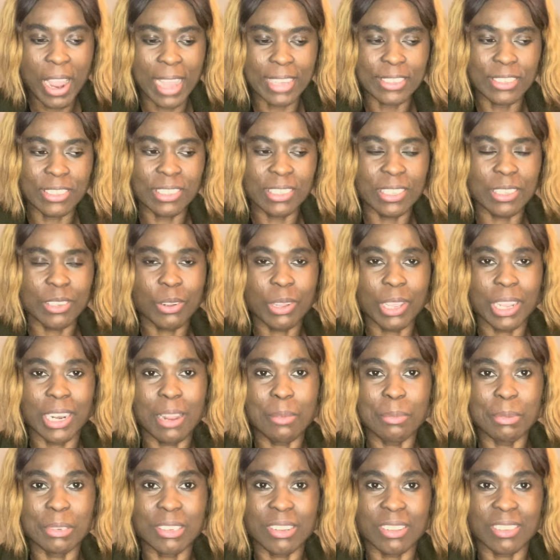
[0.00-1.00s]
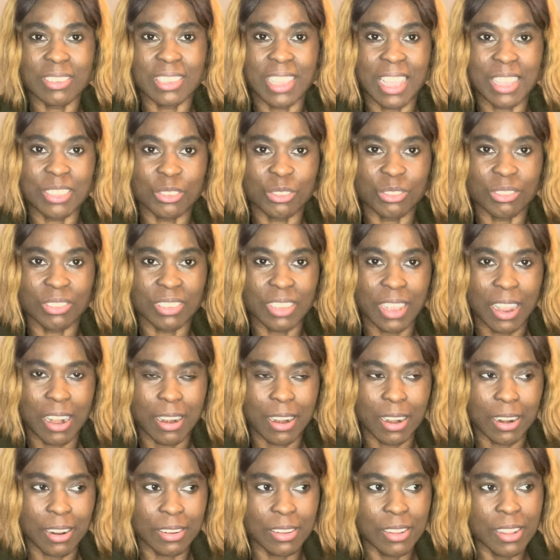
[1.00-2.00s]
I just said, okay, let me just get to
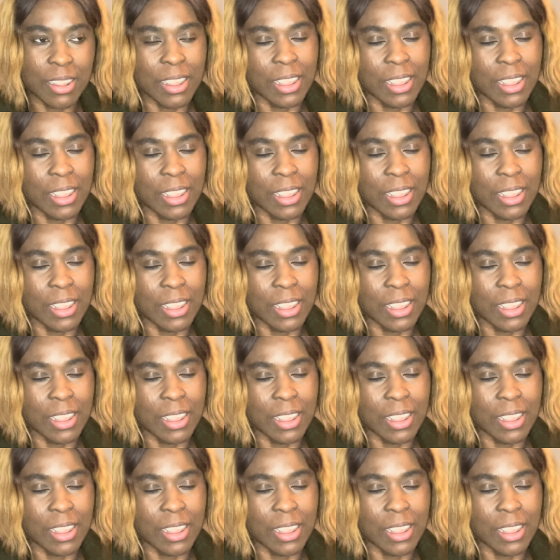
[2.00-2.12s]
Zara.